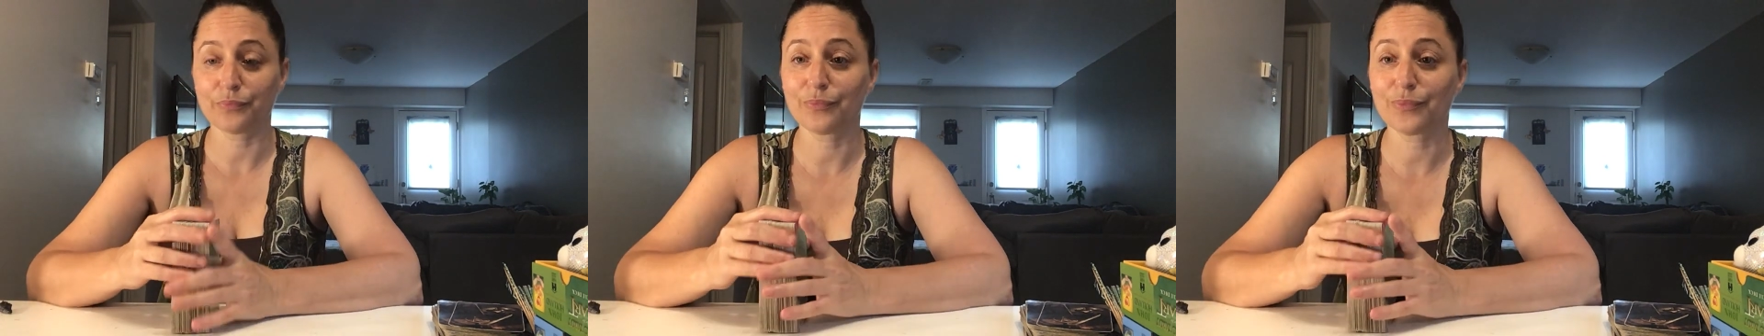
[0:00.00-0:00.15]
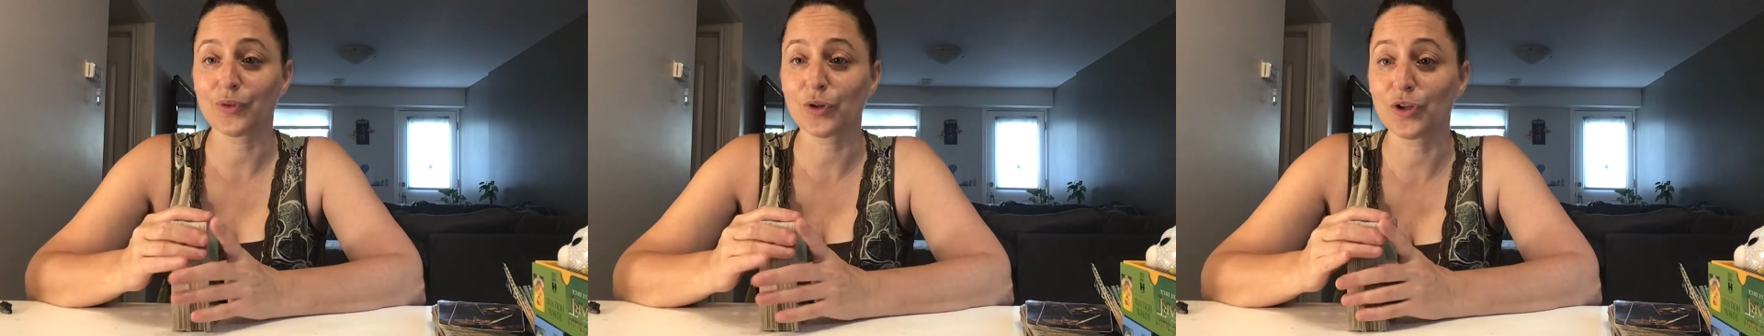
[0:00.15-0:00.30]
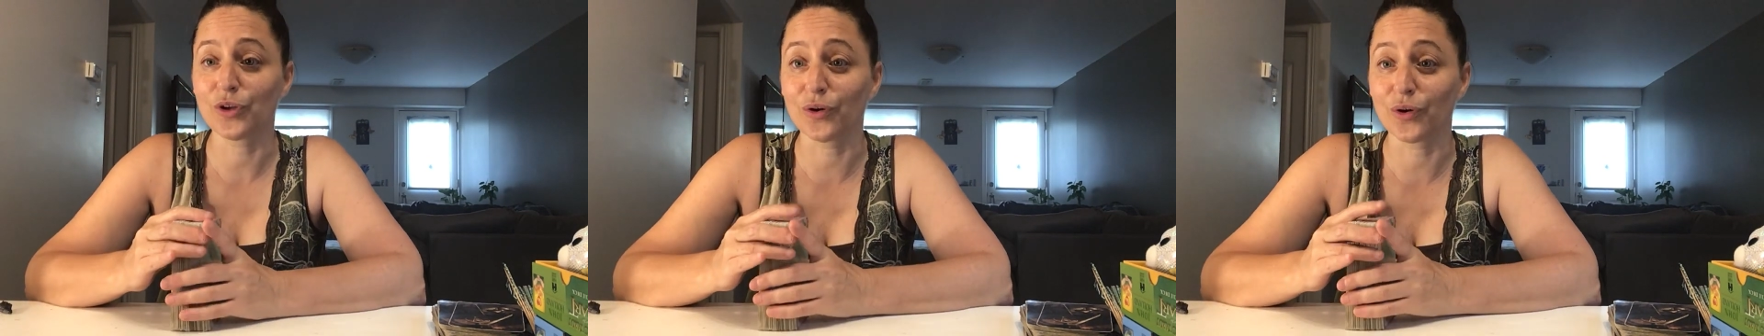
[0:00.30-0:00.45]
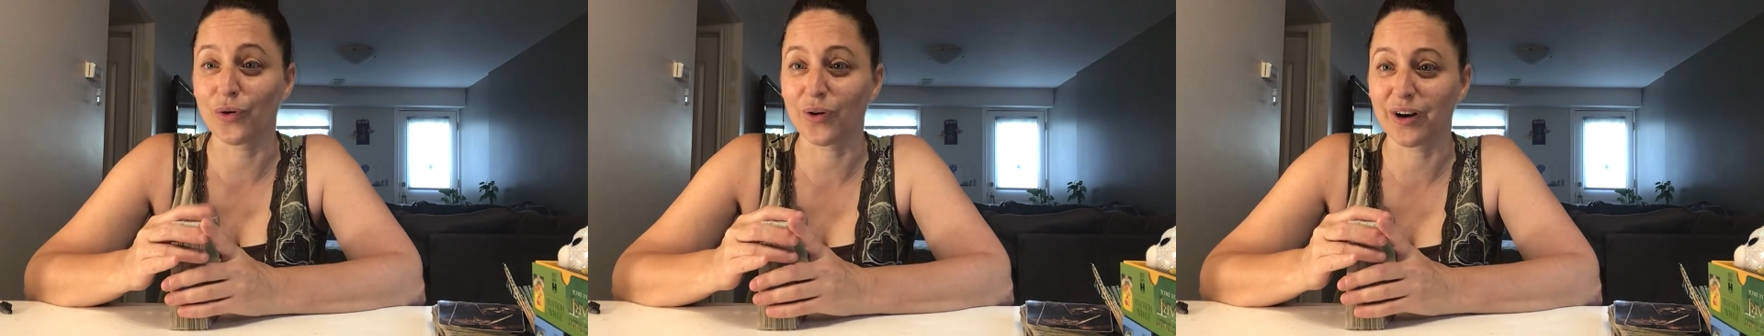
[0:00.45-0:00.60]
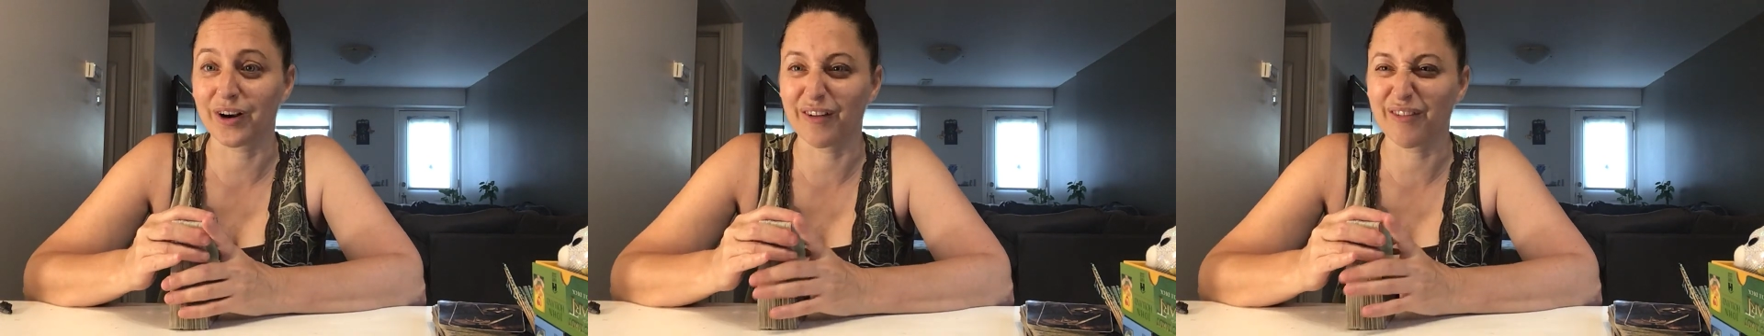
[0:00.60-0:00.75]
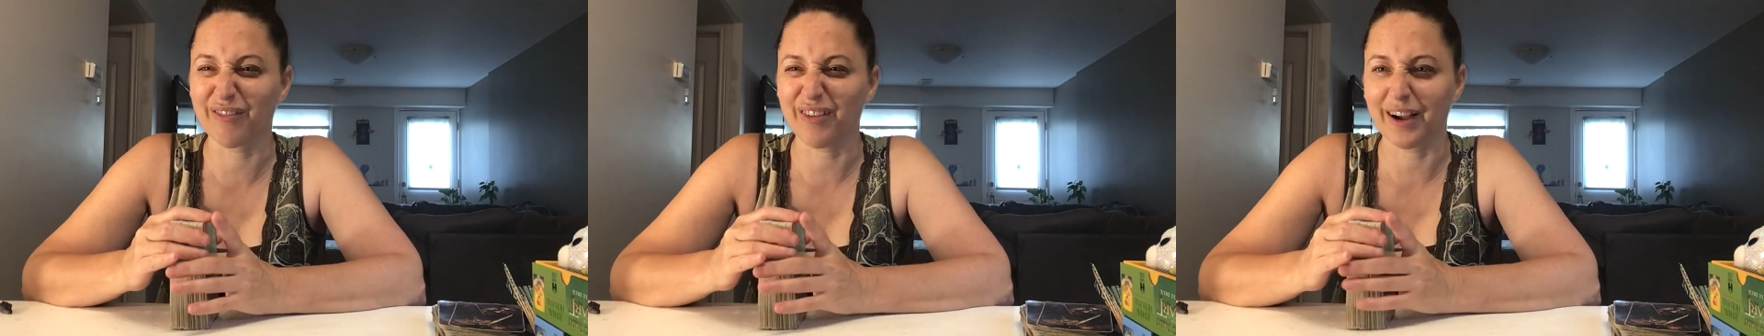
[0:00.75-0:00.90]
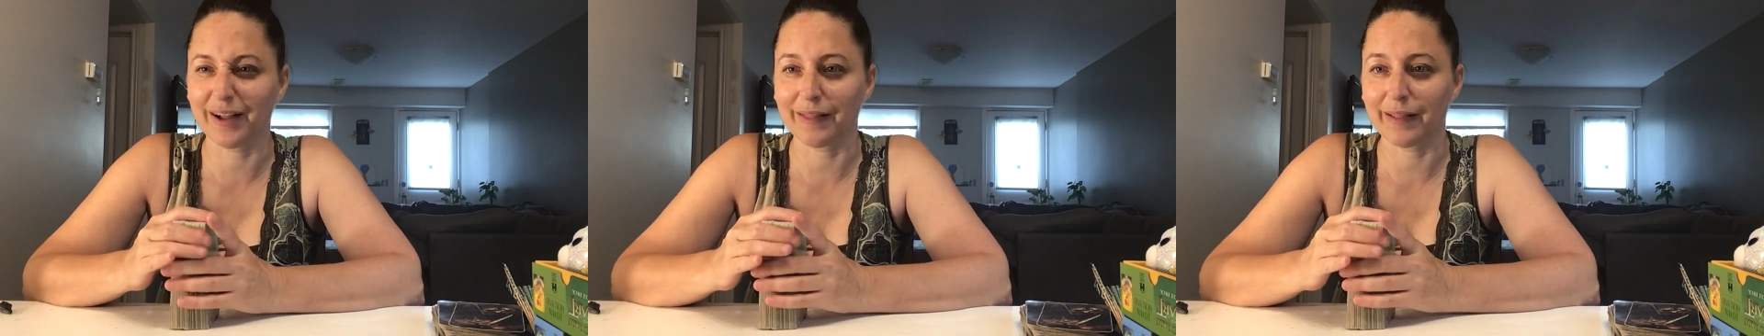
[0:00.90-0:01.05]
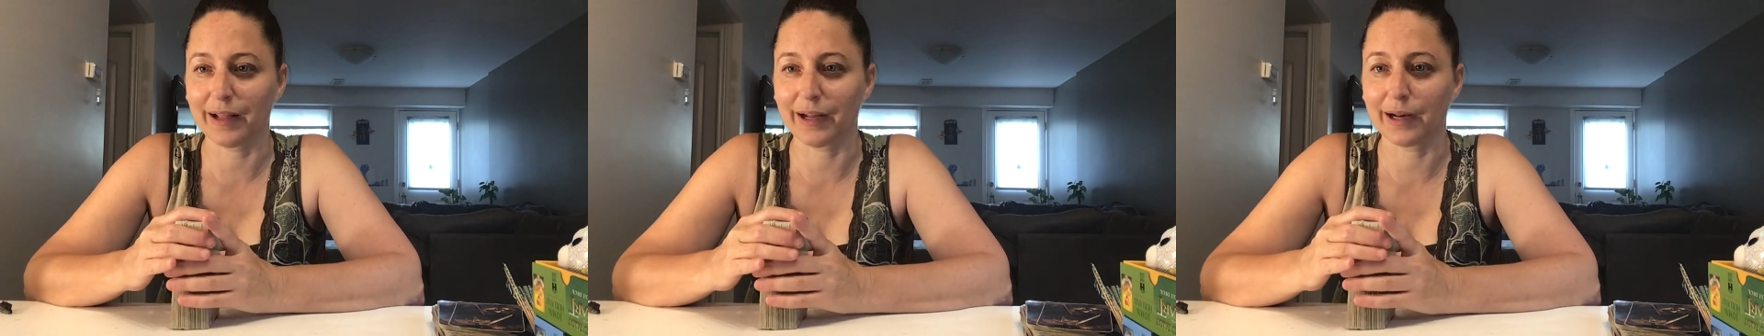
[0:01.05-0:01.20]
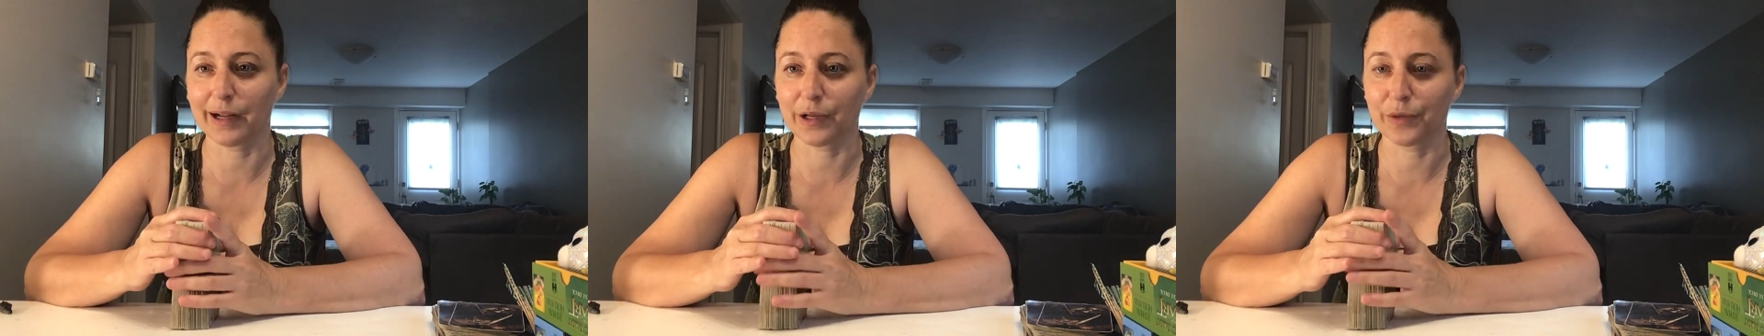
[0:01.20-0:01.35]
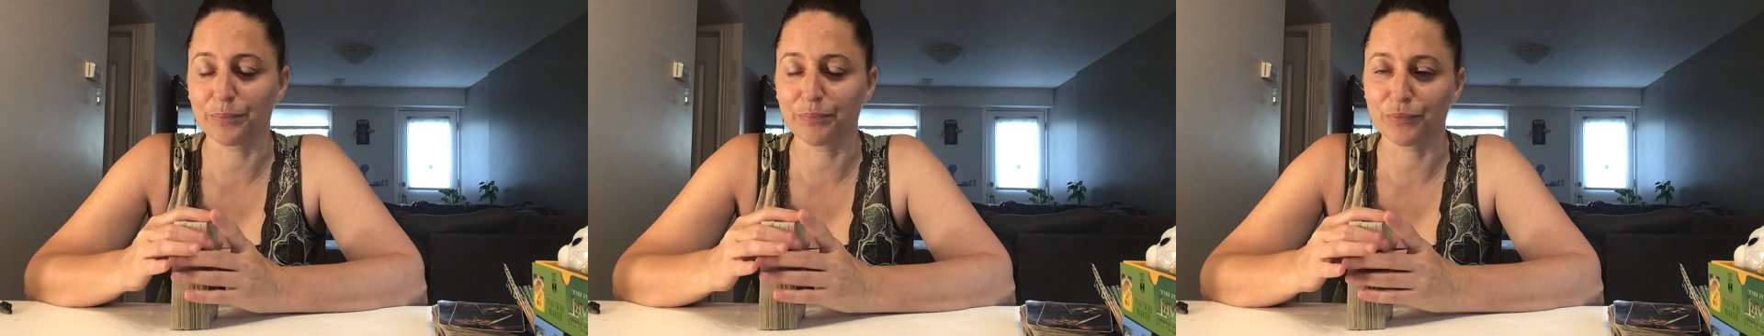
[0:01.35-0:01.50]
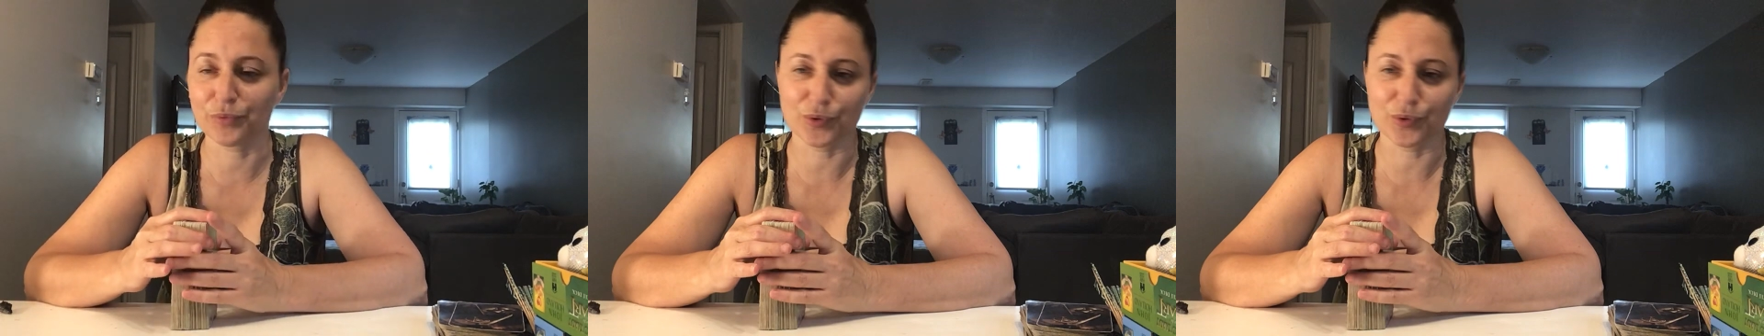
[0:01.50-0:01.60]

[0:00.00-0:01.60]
You're going to find that I'm